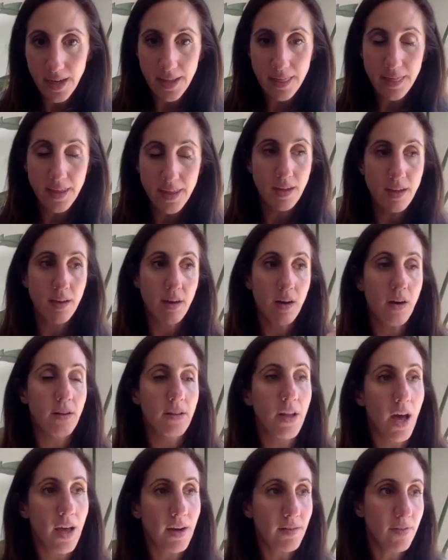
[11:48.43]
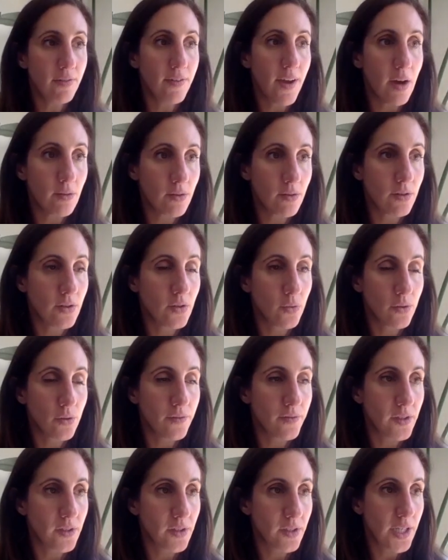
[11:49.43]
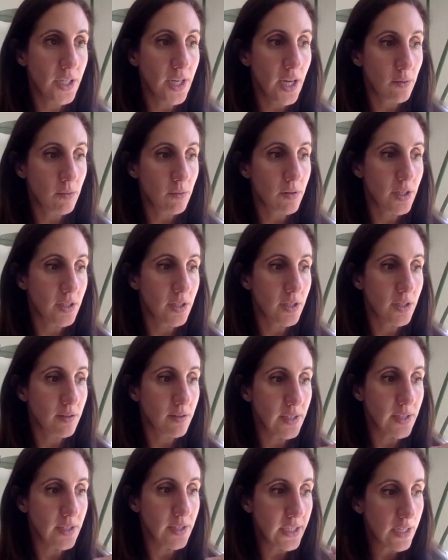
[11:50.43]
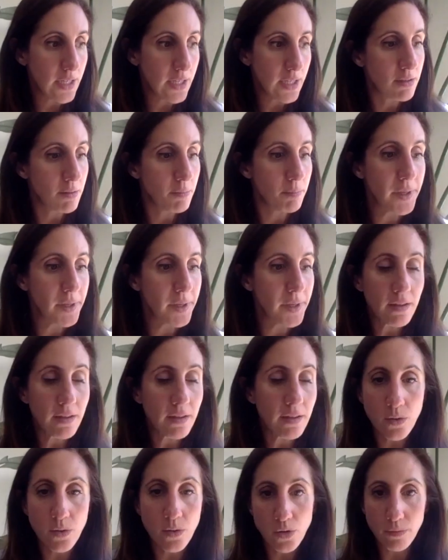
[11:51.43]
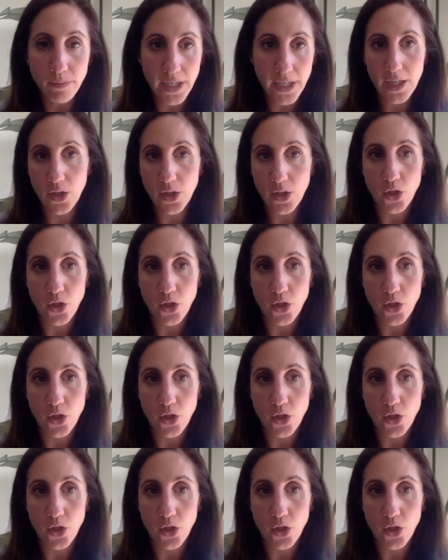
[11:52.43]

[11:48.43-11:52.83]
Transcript: I think a lot of founders sort of just connect with this need to be on social media,